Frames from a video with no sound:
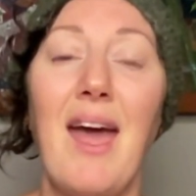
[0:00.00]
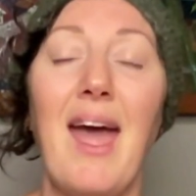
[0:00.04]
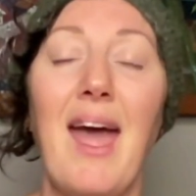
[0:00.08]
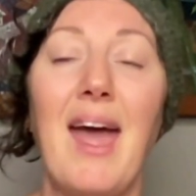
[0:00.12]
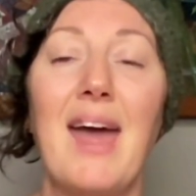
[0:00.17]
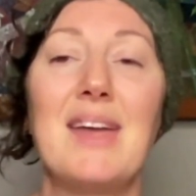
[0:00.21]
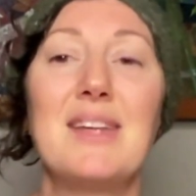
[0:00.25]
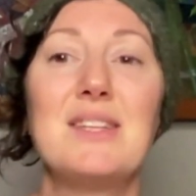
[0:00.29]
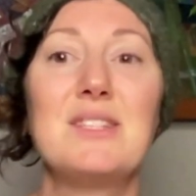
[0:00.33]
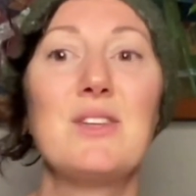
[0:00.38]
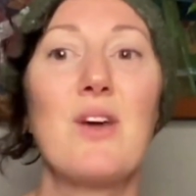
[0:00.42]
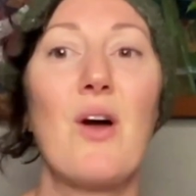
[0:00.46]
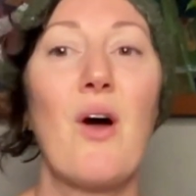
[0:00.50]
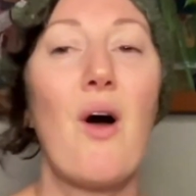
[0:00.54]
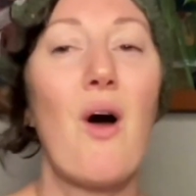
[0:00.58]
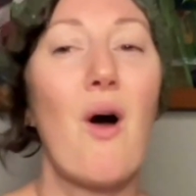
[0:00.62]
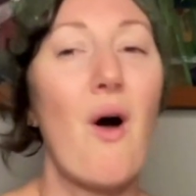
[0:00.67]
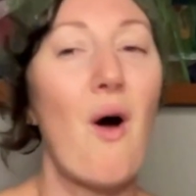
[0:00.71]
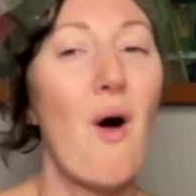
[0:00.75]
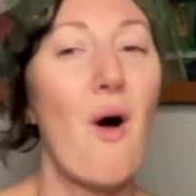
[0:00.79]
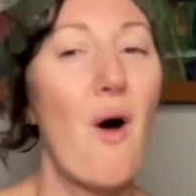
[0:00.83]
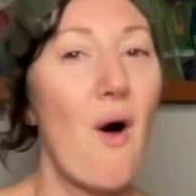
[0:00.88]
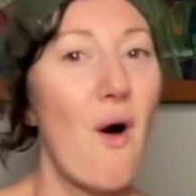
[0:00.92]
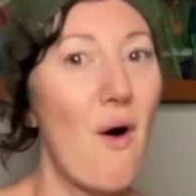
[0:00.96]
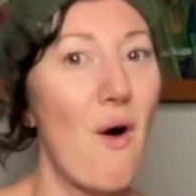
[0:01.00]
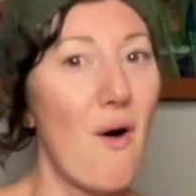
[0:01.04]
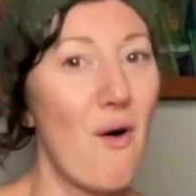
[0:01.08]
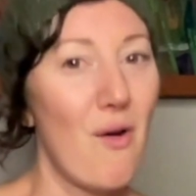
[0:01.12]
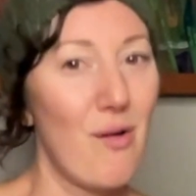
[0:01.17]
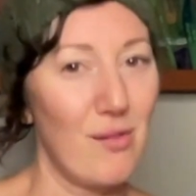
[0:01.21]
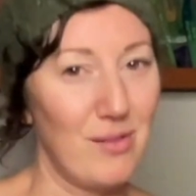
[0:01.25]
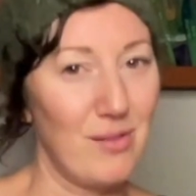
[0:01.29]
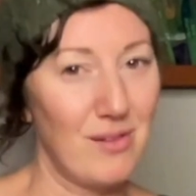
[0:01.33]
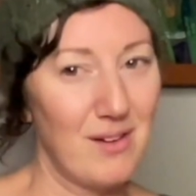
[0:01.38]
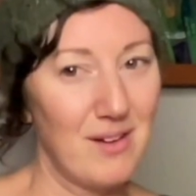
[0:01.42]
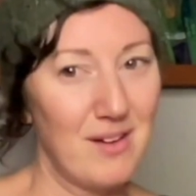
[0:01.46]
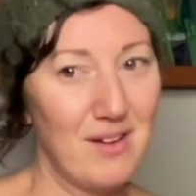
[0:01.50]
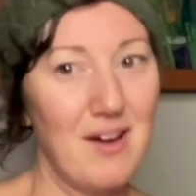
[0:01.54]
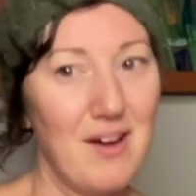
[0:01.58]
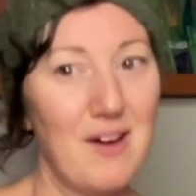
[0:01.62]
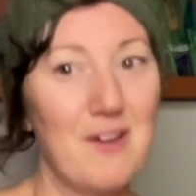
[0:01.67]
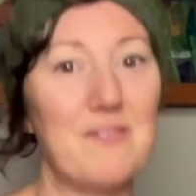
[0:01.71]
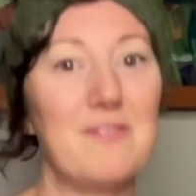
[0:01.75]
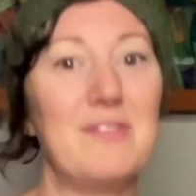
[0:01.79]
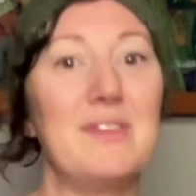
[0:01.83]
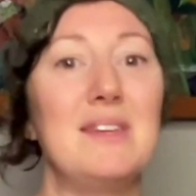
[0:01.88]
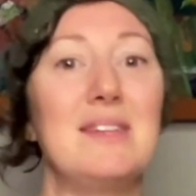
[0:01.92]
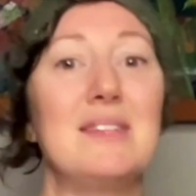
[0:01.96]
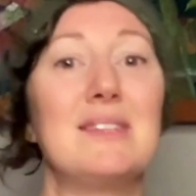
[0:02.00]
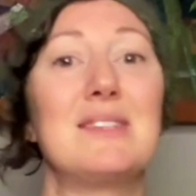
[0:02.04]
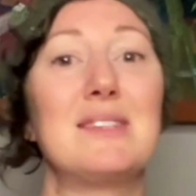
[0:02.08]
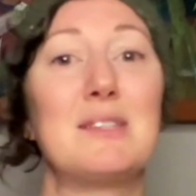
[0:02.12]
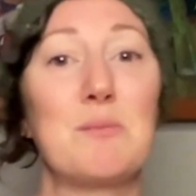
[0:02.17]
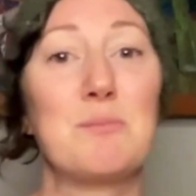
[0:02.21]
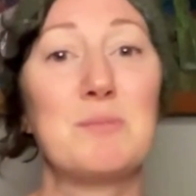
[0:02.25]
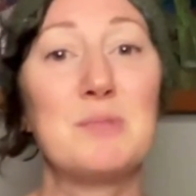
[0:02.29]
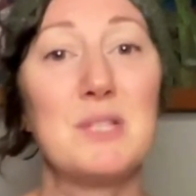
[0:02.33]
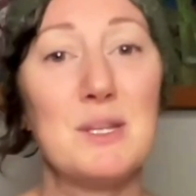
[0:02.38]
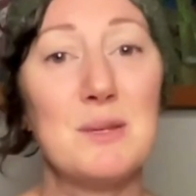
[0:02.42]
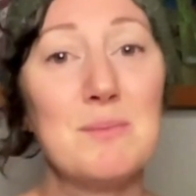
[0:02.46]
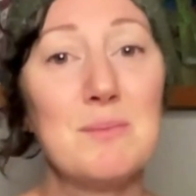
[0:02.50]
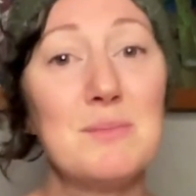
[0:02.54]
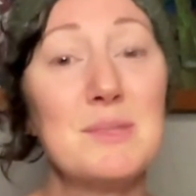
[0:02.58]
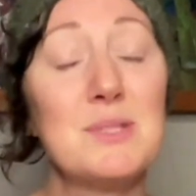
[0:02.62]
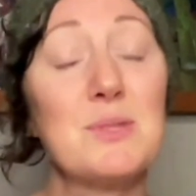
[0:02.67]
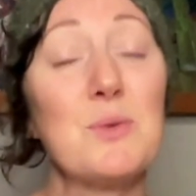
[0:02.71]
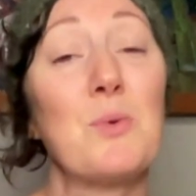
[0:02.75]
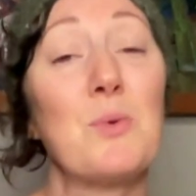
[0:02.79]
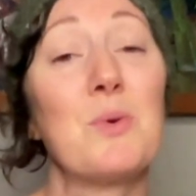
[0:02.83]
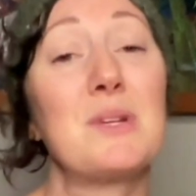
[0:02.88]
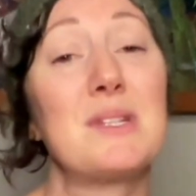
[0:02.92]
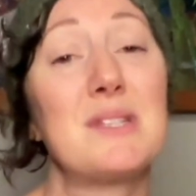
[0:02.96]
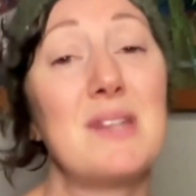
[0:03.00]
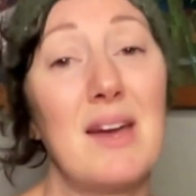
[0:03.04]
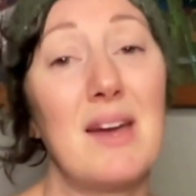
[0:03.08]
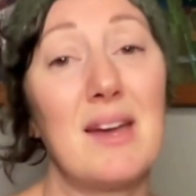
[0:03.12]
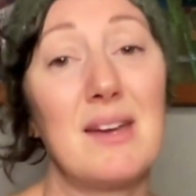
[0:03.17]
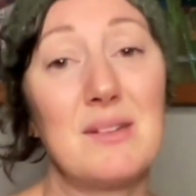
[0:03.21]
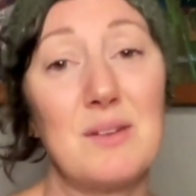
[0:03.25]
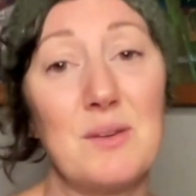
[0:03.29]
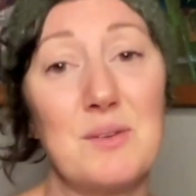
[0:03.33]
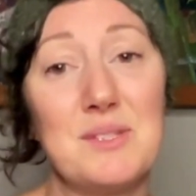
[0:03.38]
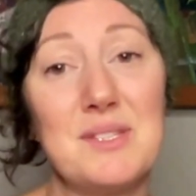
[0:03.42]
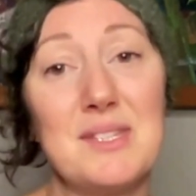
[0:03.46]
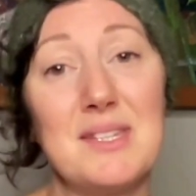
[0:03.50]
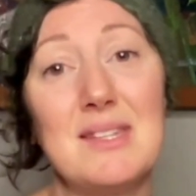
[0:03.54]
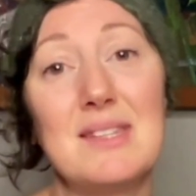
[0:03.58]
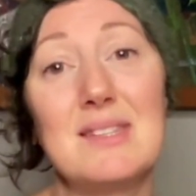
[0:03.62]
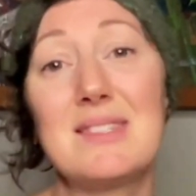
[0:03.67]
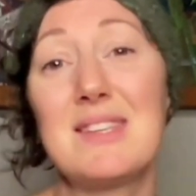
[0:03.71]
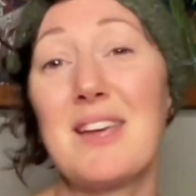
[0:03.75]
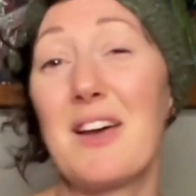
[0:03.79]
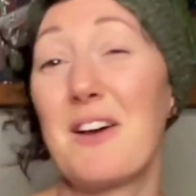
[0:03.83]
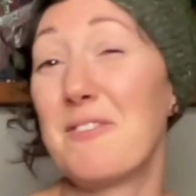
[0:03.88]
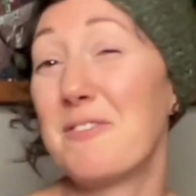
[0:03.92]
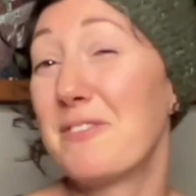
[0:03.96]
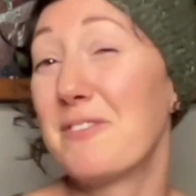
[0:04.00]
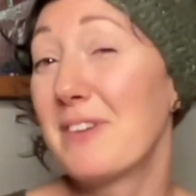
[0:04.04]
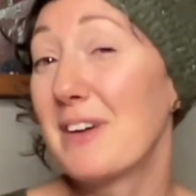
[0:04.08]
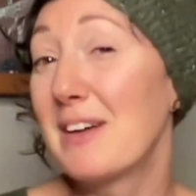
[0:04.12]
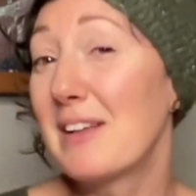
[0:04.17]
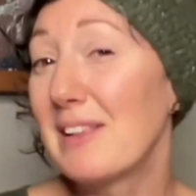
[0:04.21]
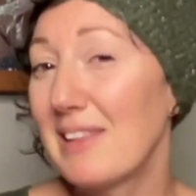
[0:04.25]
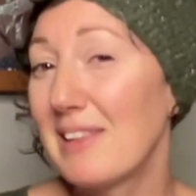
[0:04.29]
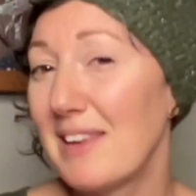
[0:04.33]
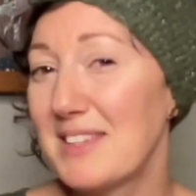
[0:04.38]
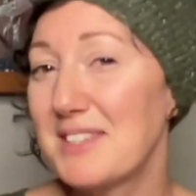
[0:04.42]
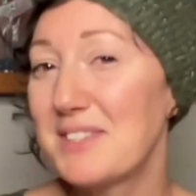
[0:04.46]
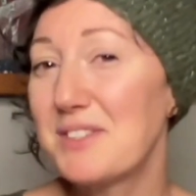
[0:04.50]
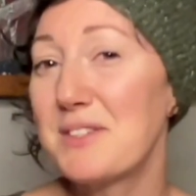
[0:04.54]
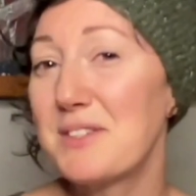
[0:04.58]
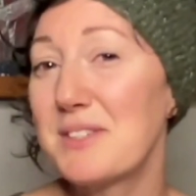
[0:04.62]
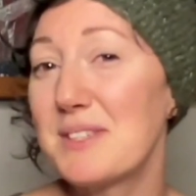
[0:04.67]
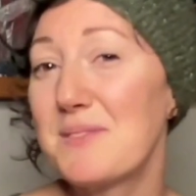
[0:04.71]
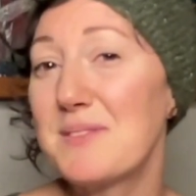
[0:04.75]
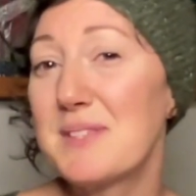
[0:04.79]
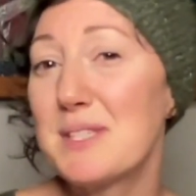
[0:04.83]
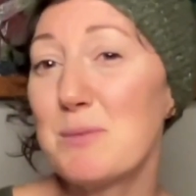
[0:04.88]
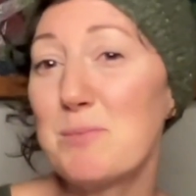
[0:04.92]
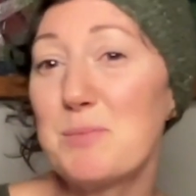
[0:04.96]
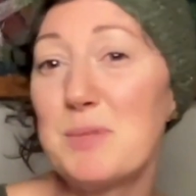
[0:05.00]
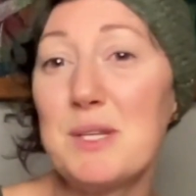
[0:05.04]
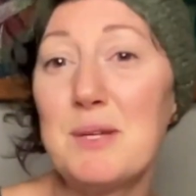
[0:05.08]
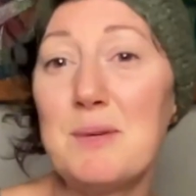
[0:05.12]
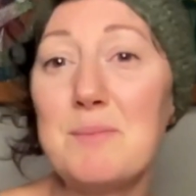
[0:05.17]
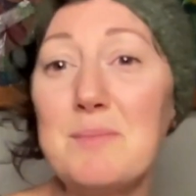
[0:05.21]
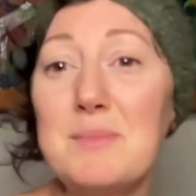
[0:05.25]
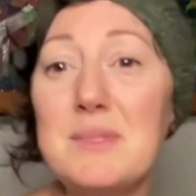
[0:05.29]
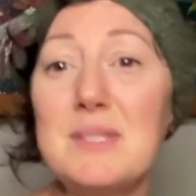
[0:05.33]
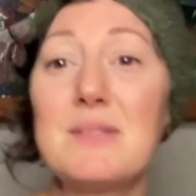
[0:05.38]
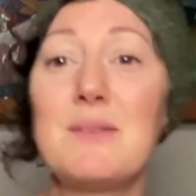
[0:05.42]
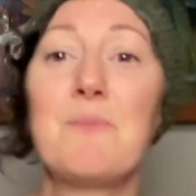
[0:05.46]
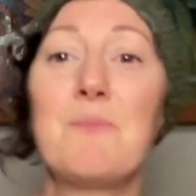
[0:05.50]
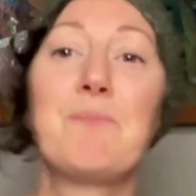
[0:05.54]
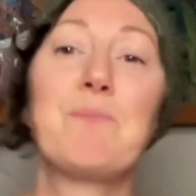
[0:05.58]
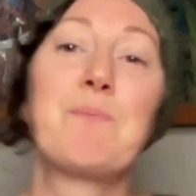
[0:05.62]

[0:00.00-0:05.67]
And all of these symptoms or diagnoses of clusters of symptoms